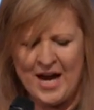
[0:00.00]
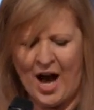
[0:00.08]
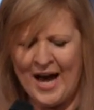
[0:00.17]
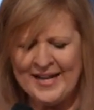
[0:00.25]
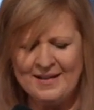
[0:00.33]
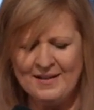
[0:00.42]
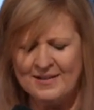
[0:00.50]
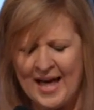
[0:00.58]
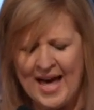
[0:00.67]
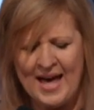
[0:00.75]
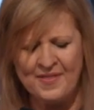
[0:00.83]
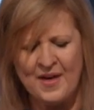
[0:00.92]
I
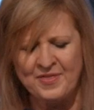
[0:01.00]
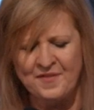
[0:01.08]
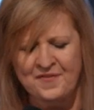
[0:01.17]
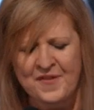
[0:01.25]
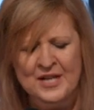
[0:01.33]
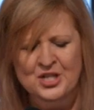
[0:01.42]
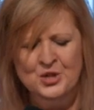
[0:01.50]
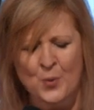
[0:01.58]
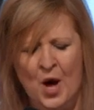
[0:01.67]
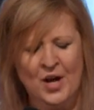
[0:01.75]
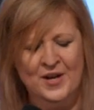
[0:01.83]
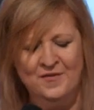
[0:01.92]
declare that the finished
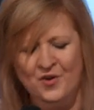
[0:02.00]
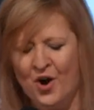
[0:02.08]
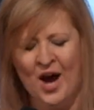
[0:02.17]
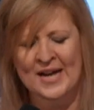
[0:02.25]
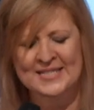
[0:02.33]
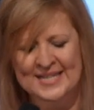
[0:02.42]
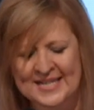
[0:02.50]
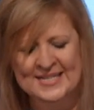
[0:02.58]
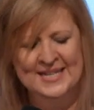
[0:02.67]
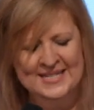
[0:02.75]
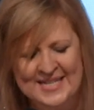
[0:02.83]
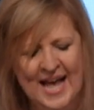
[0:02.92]
work of Christ is
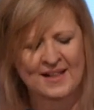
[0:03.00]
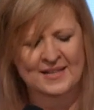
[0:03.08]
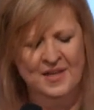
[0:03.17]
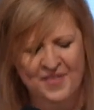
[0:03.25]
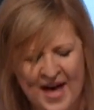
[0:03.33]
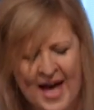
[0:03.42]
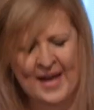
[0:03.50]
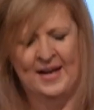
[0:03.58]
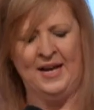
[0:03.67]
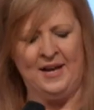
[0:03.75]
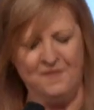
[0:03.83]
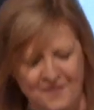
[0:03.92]
exactly that
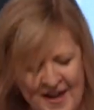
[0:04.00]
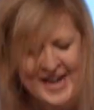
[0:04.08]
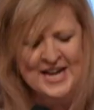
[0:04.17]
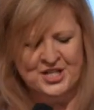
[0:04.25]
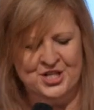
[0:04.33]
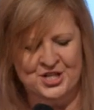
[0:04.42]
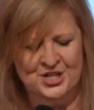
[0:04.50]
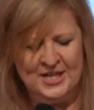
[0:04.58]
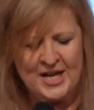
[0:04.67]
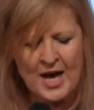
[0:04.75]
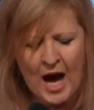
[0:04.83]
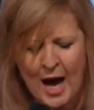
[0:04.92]
finished.
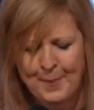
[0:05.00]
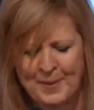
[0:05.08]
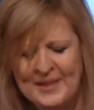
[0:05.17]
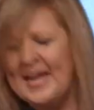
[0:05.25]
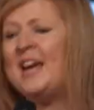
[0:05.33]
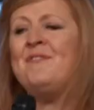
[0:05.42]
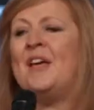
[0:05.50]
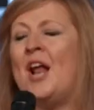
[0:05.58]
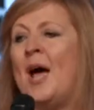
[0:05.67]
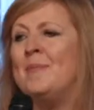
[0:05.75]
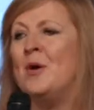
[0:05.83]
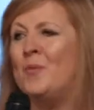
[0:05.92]
I believe that
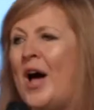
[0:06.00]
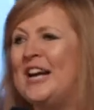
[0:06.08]
I'm the